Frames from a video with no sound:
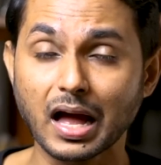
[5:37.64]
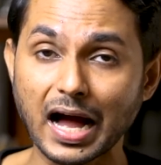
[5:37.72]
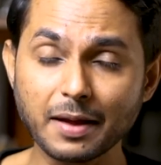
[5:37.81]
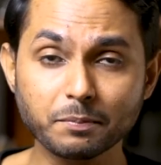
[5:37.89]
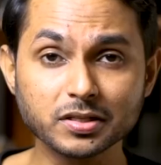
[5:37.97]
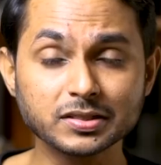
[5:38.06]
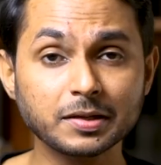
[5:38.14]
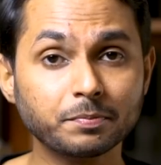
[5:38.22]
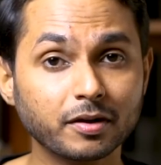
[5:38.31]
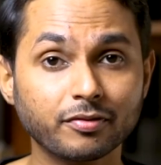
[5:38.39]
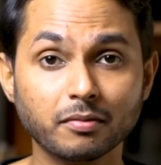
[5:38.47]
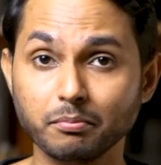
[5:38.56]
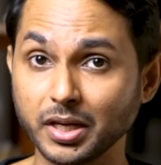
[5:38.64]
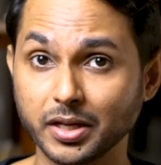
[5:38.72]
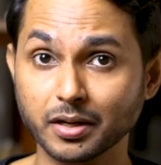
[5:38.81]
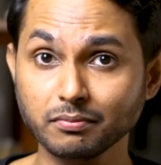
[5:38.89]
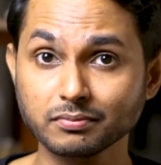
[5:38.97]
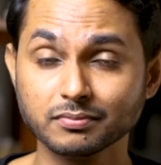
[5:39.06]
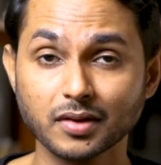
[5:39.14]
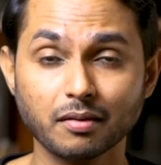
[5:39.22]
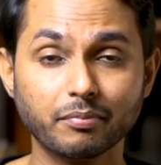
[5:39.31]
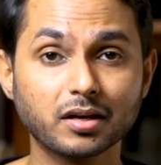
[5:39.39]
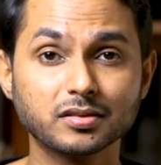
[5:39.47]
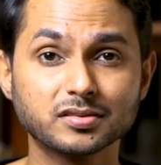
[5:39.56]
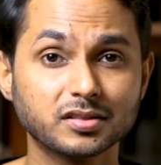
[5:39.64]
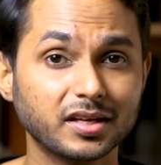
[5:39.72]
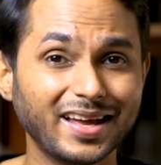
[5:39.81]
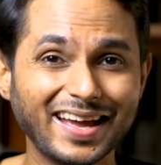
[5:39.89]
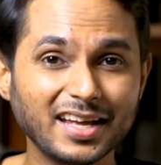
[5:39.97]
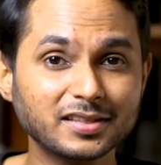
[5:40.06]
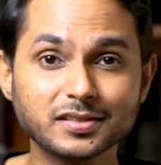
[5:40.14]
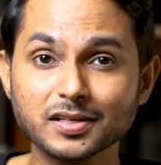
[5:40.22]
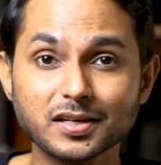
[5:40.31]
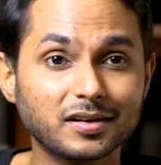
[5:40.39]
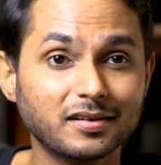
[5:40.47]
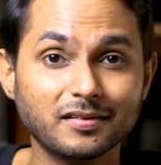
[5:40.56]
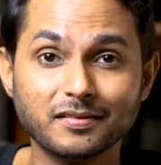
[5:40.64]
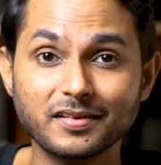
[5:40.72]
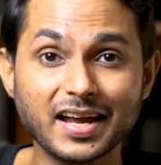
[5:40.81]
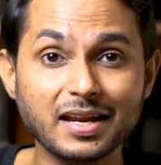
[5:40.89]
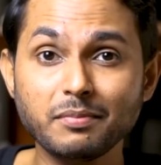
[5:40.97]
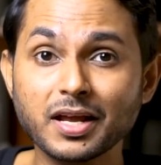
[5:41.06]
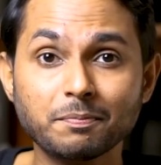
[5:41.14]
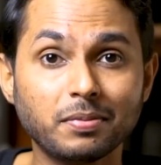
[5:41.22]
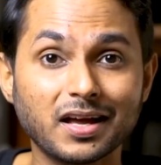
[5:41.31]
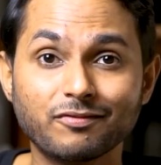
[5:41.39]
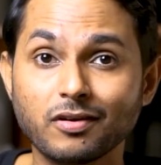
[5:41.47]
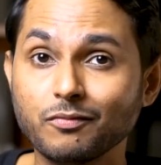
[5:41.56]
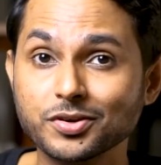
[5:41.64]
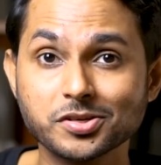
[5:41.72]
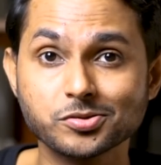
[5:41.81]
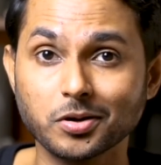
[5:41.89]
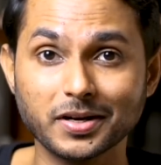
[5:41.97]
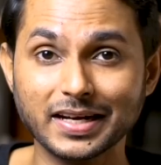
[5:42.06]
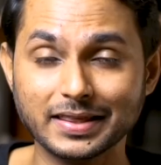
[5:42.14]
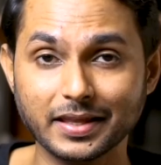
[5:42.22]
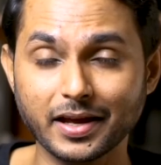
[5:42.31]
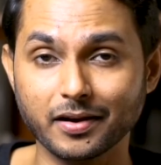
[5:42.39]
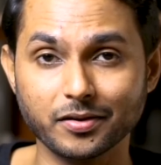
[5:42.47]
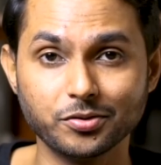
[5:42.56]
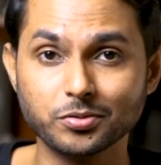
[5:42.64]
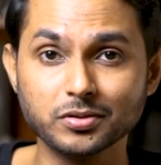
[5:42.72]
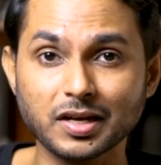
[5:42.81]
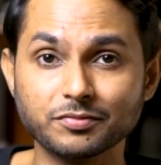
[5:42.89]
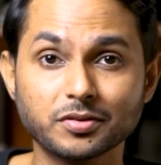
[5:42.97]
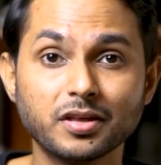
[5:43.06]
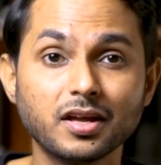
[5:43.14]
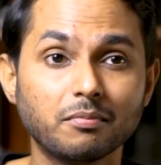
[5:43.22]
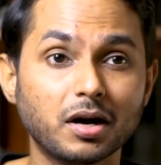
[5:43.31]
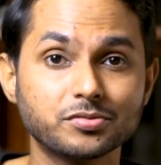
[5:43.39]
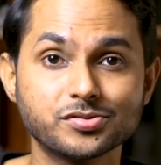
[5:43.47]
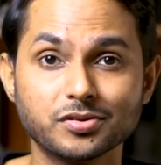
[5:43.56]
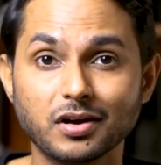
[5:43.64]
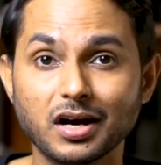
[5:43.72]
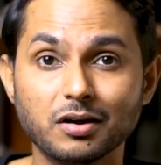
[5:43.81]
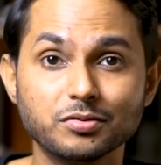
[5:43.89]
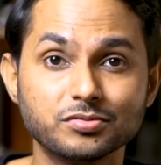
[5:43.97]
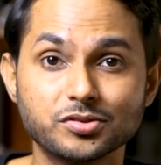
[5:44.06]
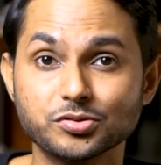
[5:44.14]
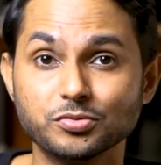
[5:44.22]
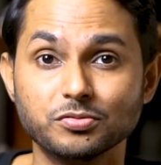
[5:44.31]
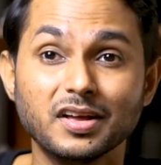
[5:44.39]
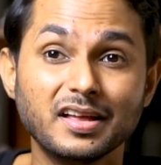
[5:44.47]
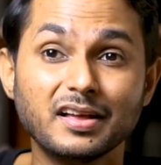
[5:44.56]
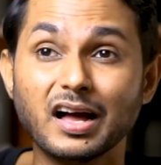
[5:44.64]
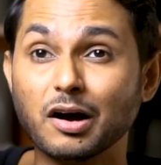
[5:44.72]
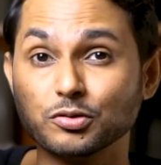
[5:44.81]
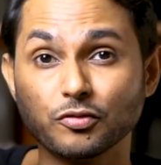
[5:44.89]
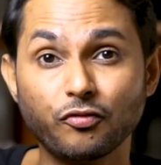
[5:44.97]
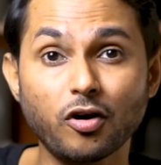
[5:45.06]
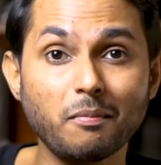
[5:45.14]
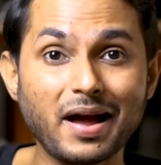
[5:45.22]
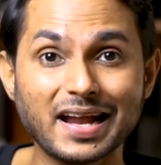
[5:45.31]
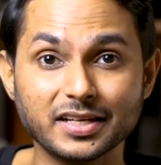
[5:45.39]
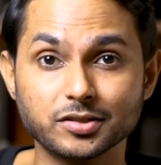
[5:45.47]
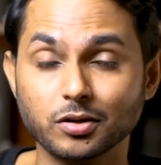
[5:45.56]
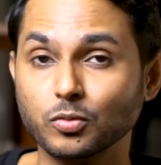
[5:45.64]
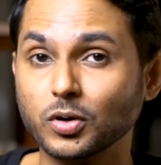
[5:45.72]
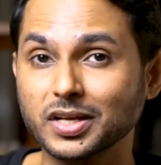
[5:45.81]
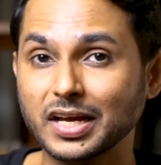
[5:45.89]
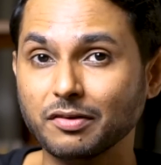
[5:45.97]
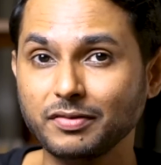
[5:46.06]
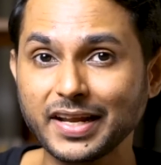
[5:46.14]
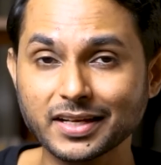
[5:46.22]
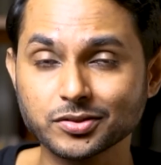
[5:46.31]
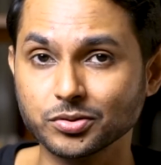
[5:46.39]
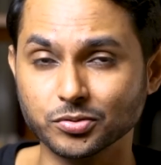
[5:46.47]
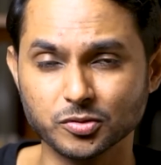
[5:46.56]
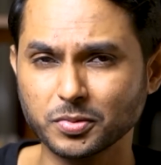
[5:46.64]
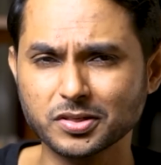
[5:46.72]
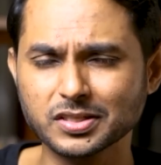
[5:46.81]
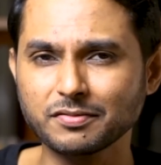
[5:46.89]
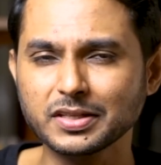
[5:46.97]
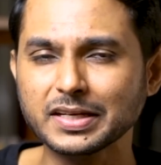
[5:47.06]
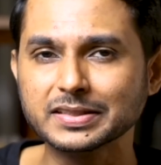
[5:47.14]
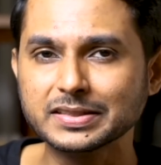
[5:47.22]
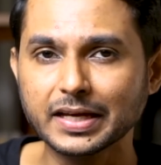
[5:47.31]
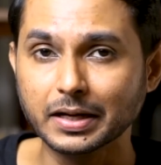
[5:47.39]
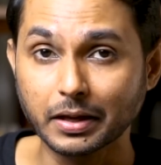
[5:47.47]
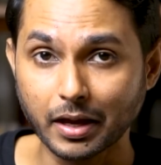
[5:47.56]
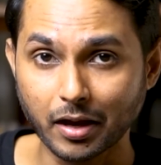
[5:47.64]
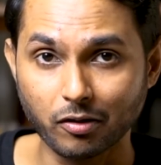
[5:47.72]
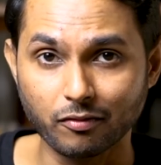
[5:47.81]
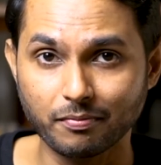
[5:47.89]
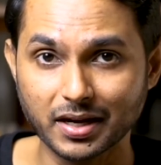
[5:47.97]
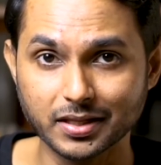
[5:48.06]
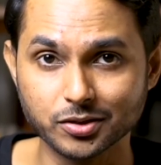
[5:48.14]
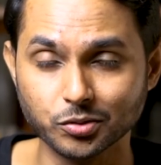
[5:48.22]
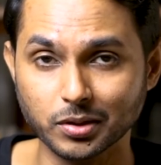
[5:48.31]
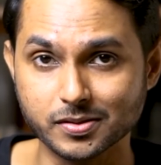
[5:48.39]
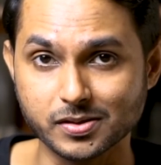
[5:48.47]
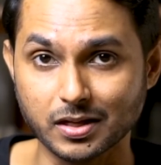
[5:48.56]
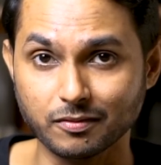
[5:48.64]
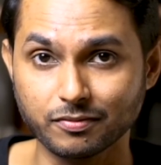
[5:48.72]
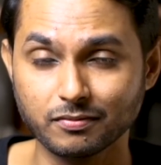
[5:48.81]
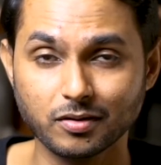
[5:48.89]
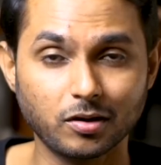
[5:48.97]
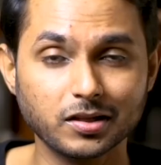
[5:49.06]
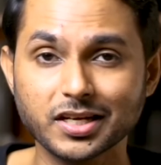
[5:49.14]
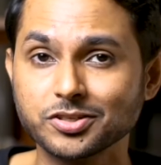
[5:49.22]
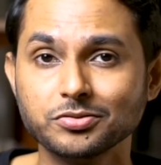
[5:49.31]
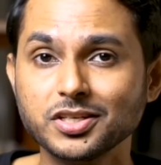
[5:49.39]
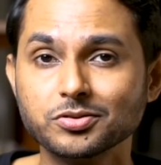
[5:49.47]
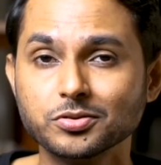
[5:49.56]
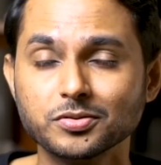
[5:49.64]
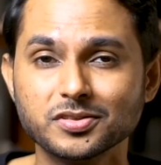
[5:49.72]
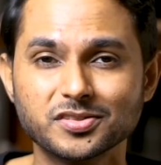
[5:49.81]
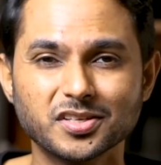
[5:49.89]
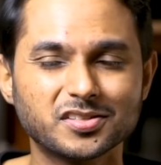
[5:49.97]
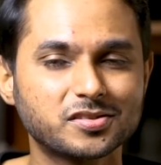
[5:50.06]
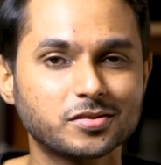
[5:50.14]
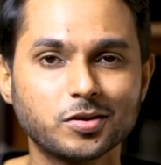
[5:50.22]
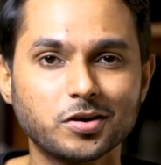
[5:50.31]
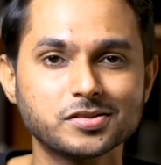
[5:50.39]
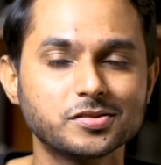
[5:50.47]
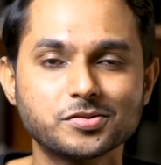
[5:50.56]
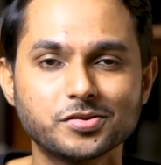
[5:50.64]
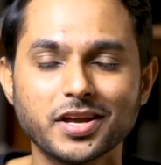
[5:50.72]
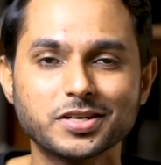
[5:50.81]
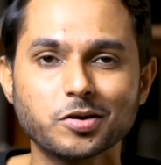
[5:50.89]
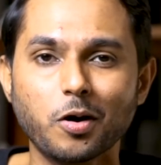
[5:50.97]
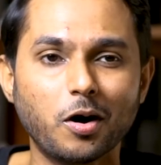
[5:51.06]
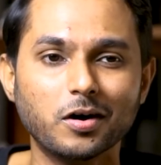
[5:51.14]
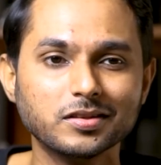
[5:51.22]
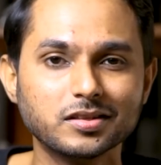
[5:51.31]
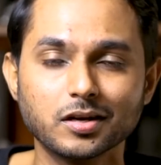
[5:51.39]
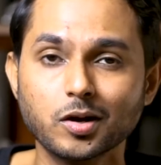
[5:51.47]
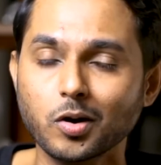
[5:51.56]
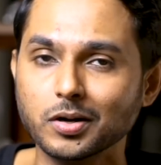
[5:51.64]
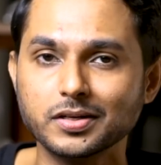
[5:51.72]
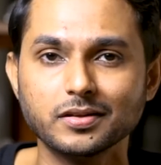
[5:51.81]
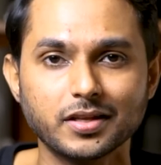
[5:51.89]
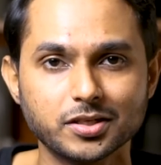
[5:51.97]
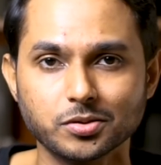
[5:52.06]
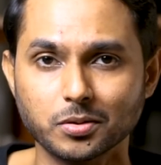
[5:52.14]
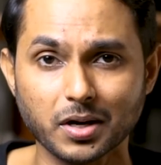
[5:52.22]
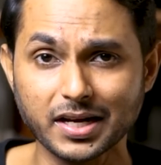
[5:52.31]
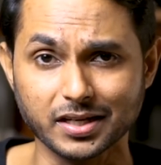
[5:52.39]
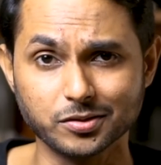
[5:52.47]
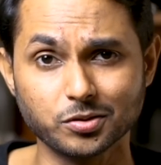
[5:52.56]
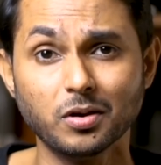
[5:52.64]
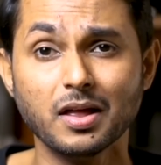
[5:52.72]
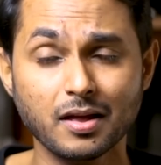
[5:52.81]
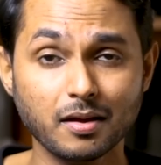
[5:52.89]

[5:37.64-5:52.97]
I personally prefer Medium because it's a ready-made platform which is already there. You don't have to think about, you know, how to how to format it or what kind of text to use because everything is taken care of by the tool itself. All that you need to do is just concentrate on the content that you're writing. So